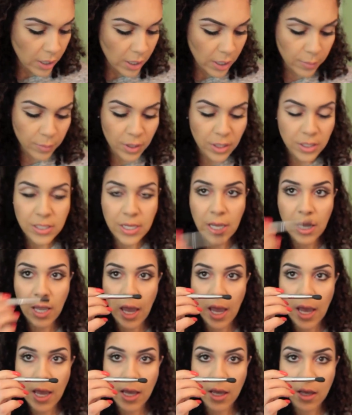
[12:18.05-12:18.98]
I'm gonna
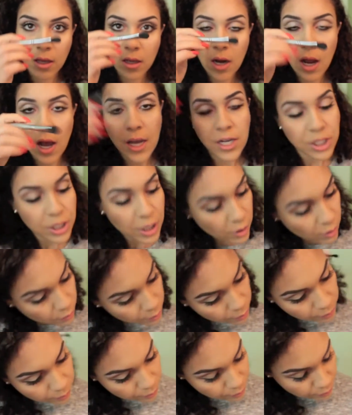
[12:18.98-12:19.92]
take a
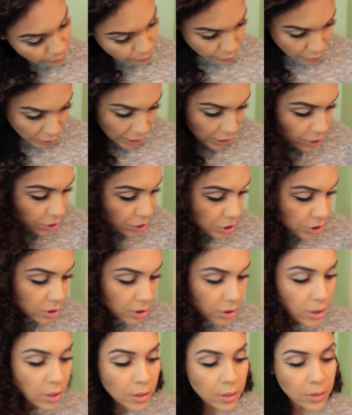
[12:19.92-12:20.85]
eyeshadow brush,